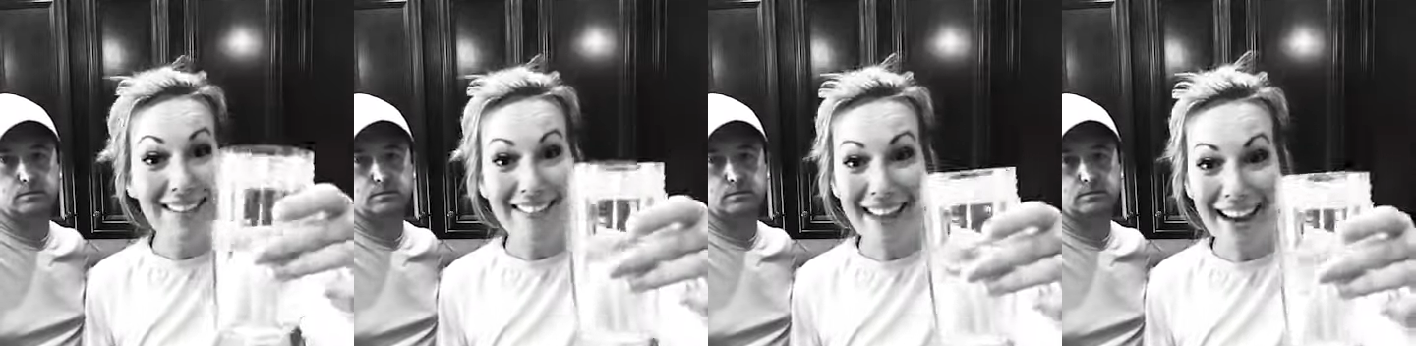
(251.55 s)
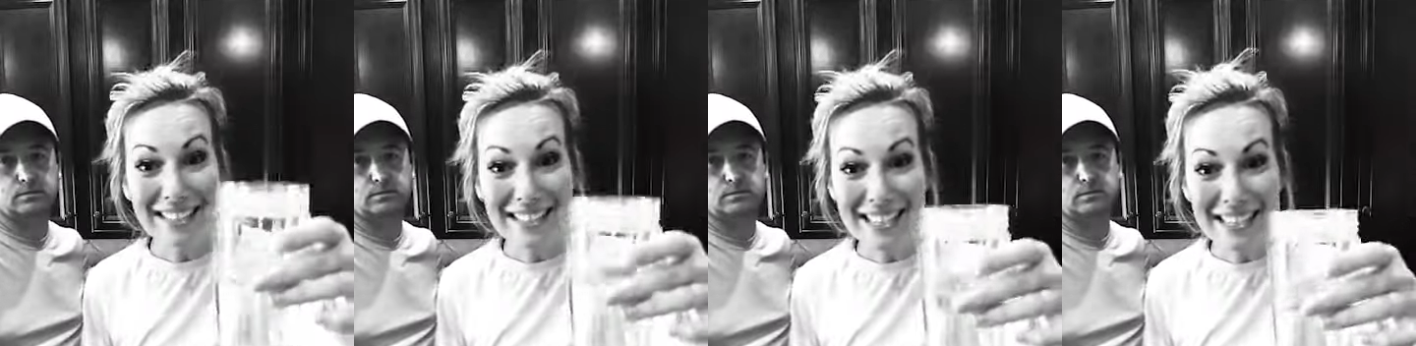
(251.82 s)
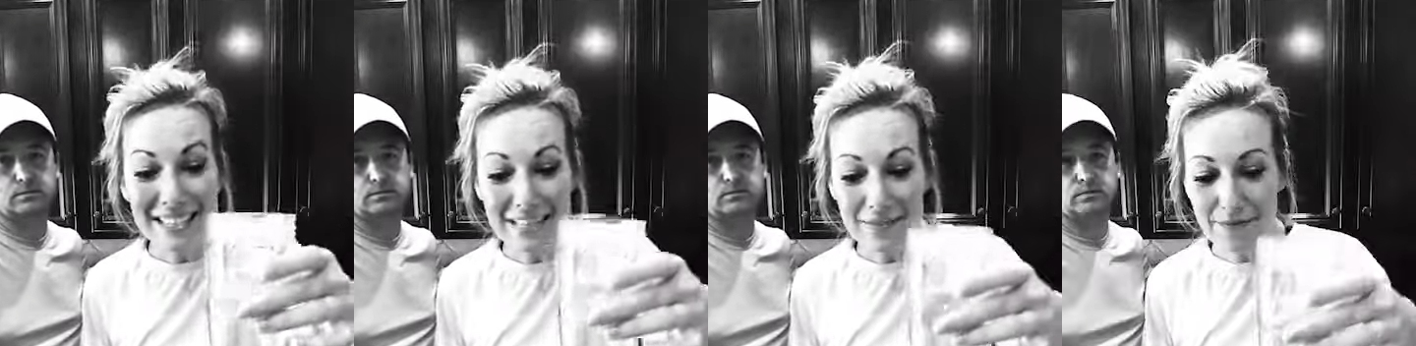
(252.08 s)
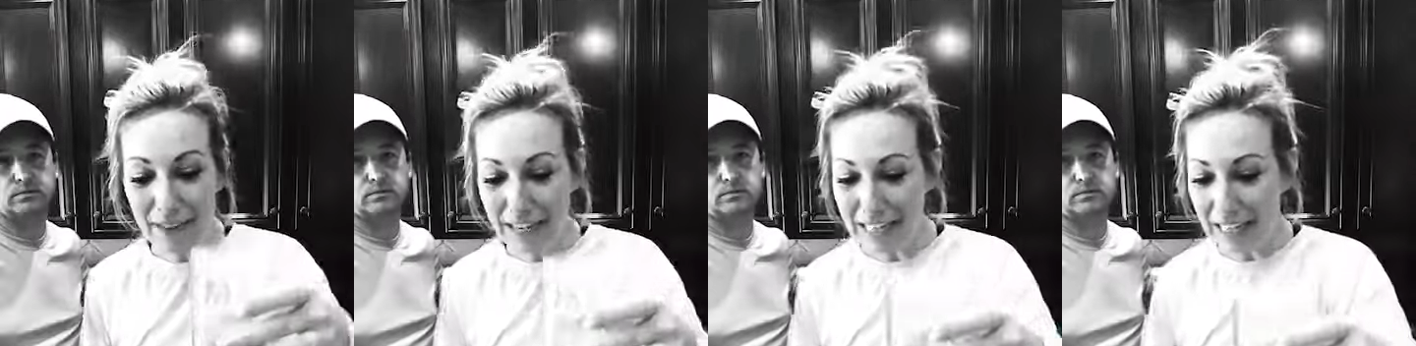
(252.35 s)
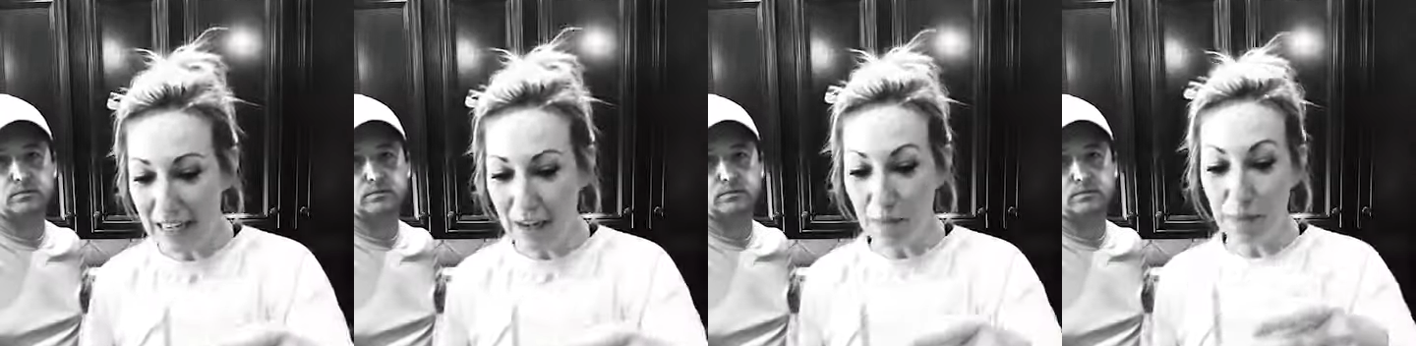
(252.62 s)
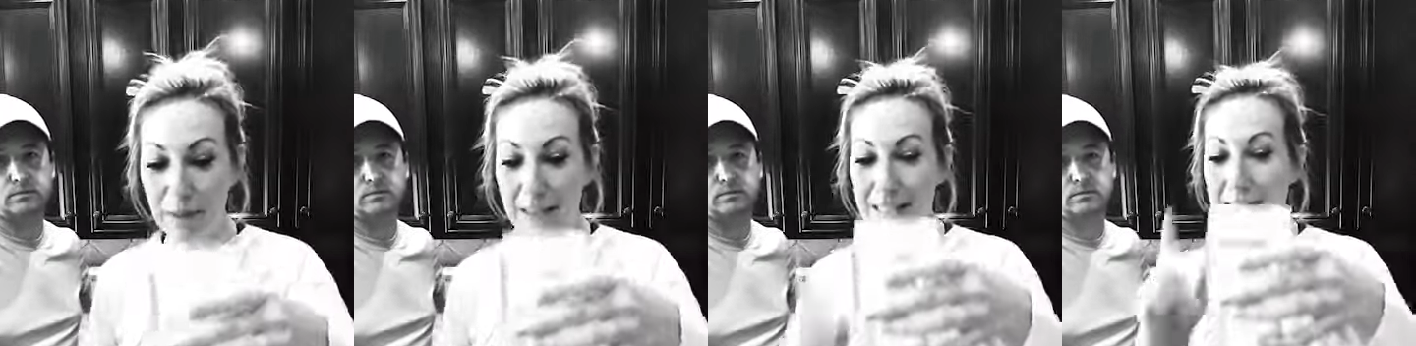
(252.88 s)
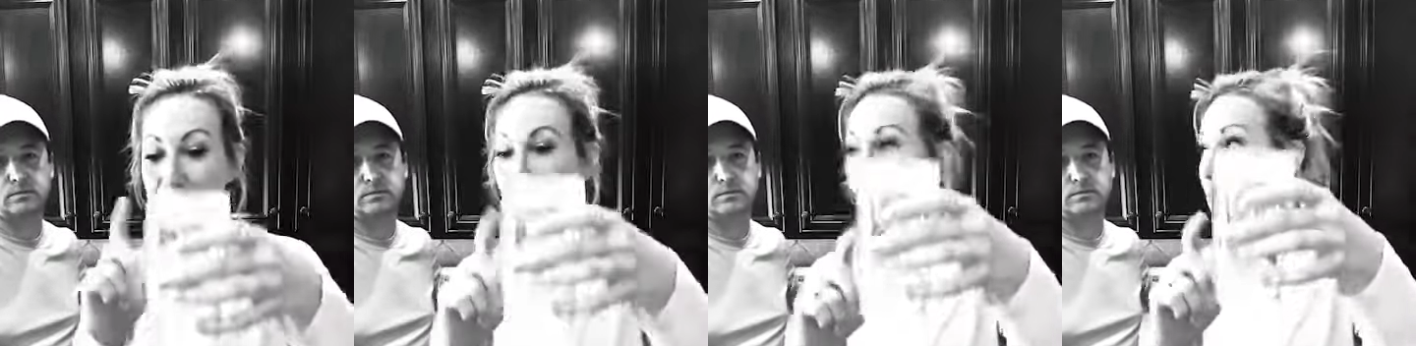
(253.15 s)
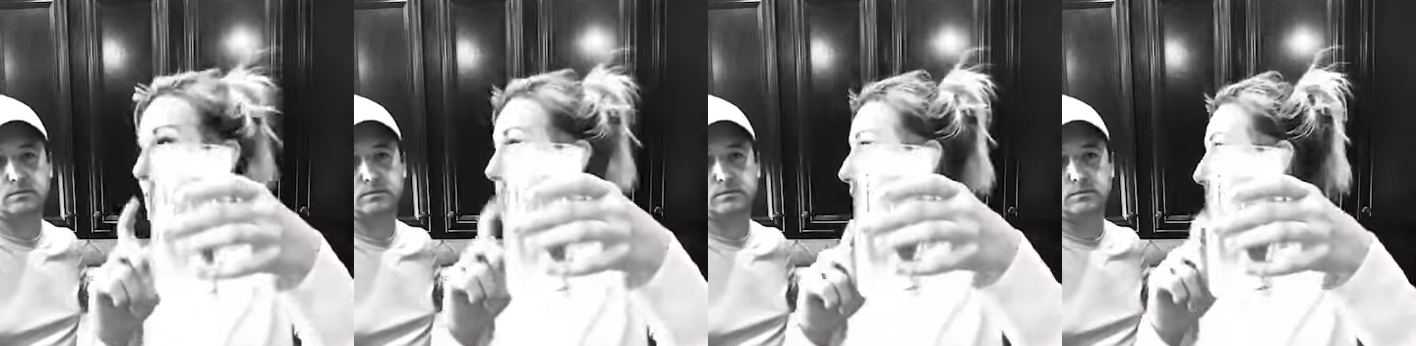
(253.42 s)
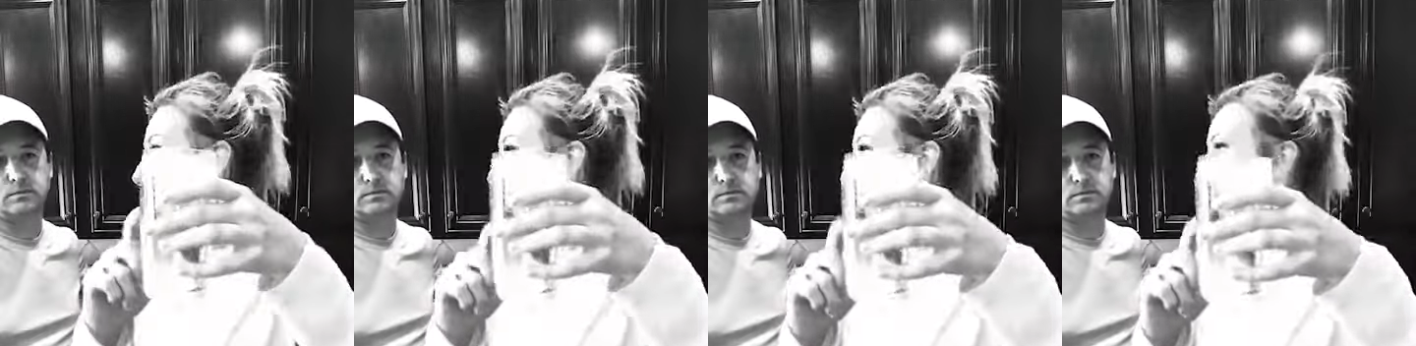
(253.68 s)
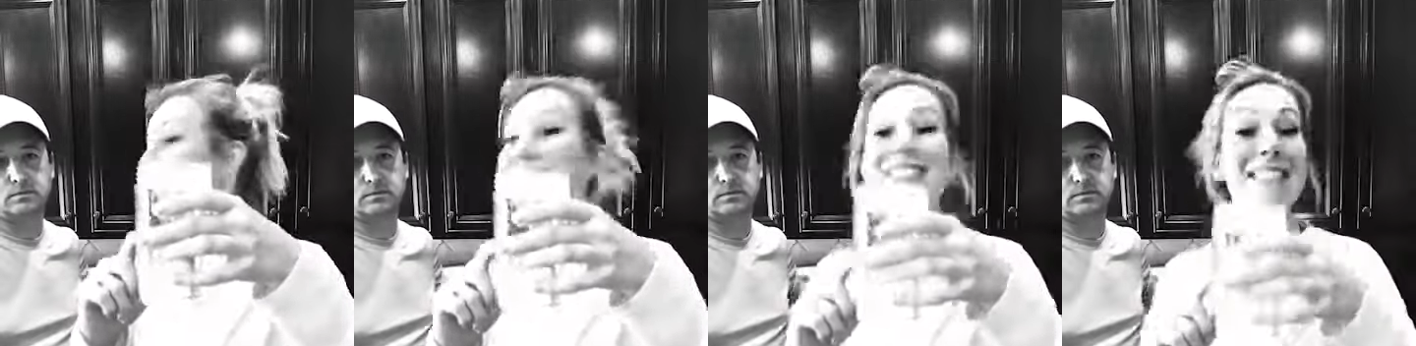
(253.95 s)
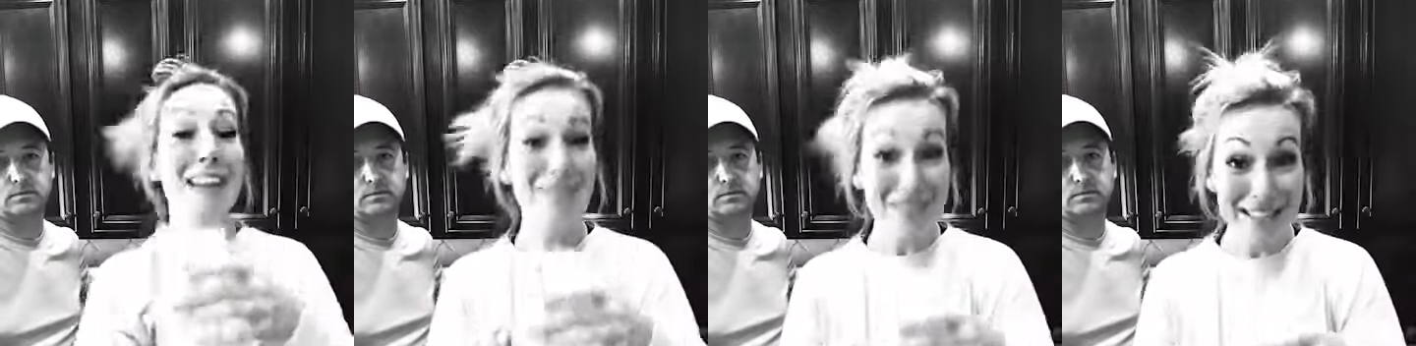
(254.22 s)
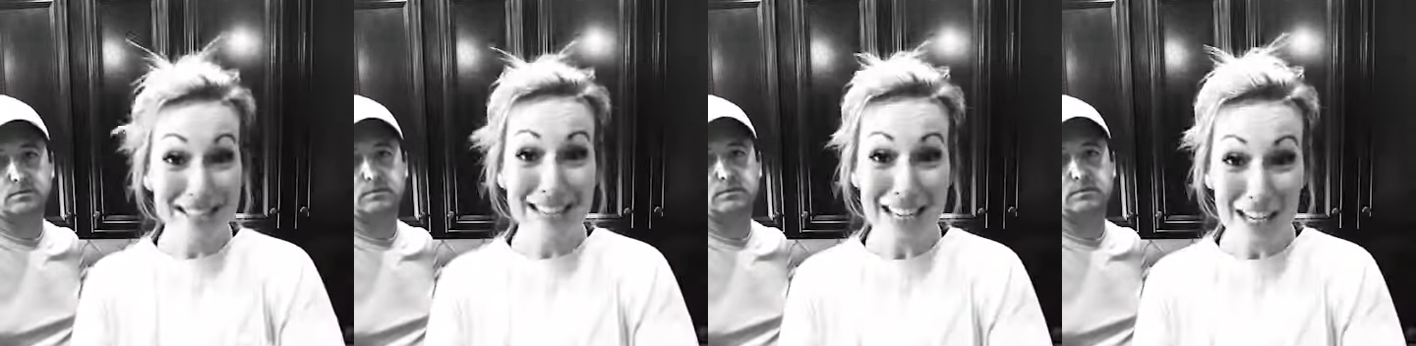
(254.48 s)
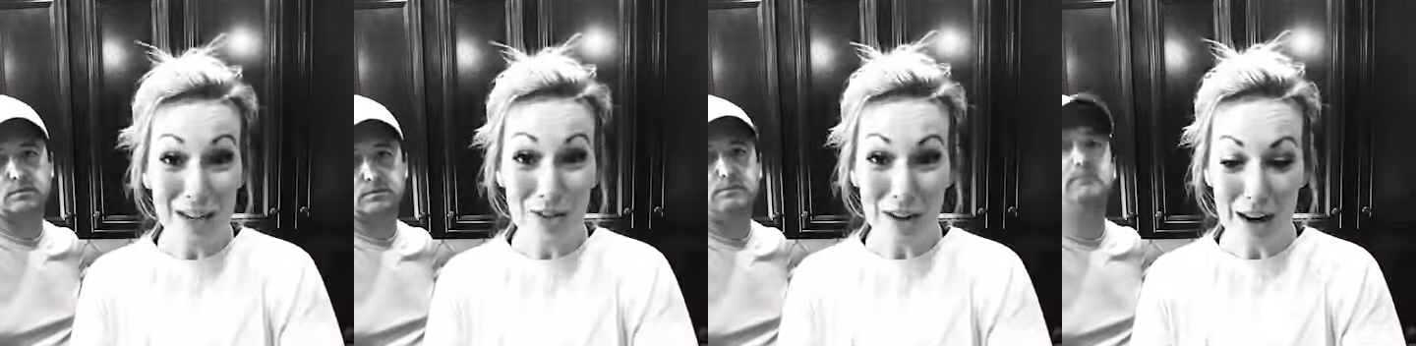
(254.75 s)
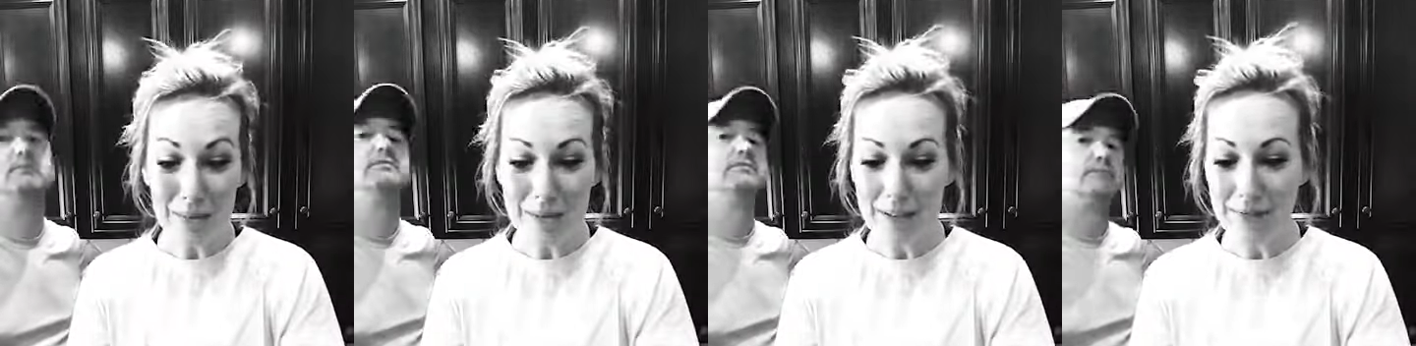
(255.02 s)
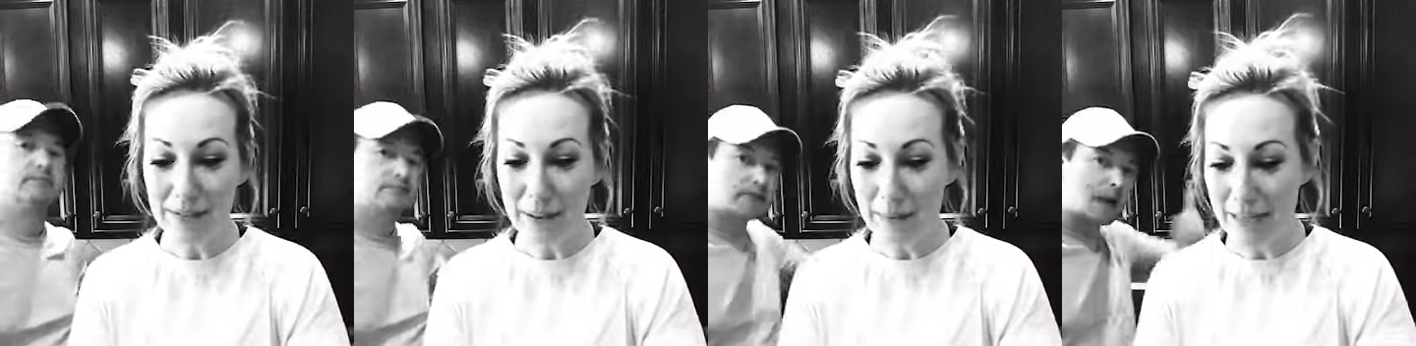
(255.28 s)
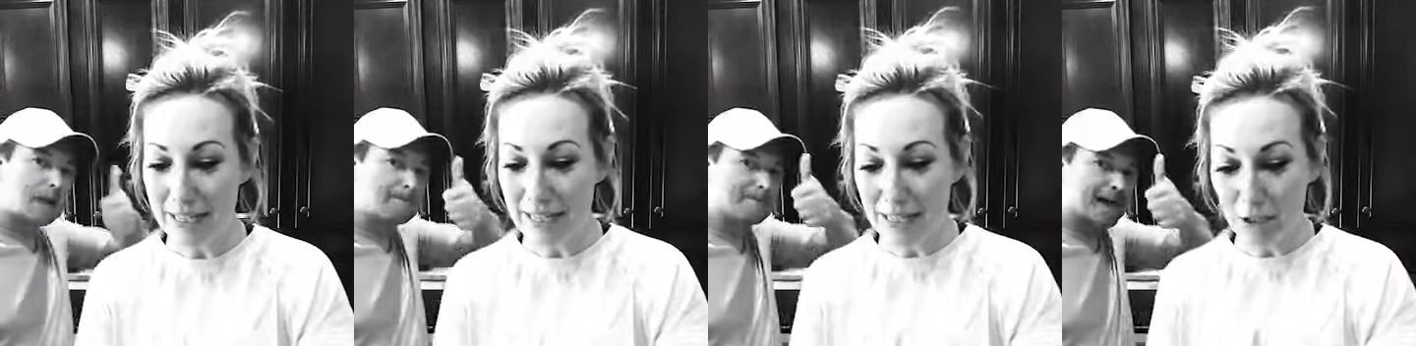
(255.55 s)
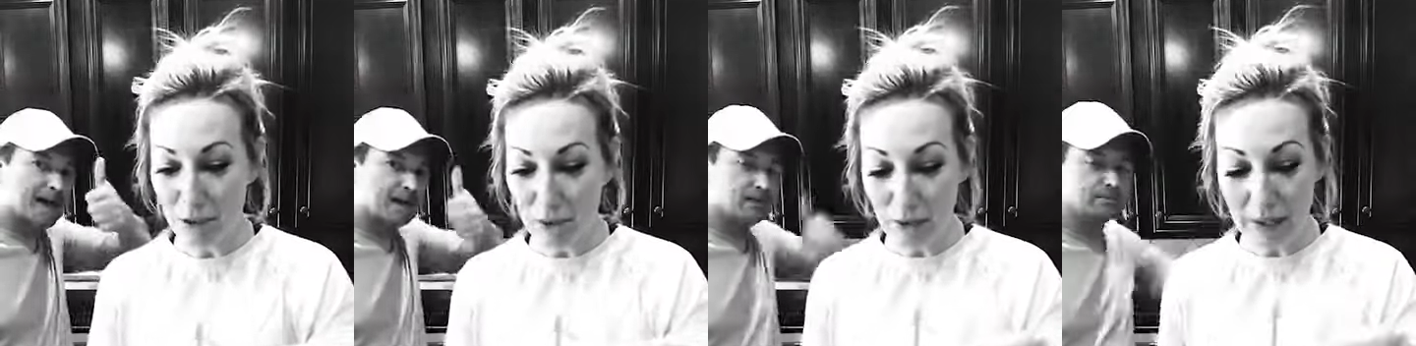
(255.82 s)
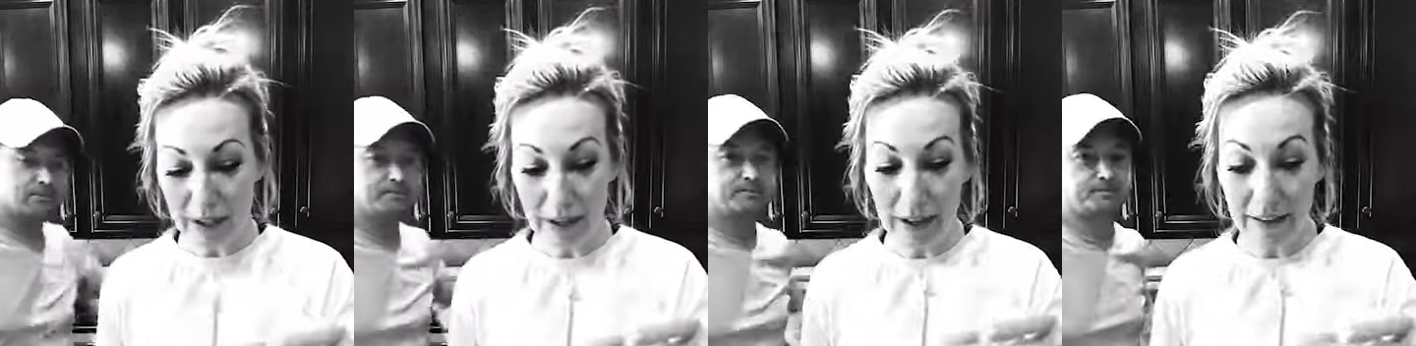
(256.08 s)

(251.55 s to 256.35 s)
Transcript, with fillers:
Speaker 1: That's a disinfectant, plus those seventeen drops of lemon essential oil.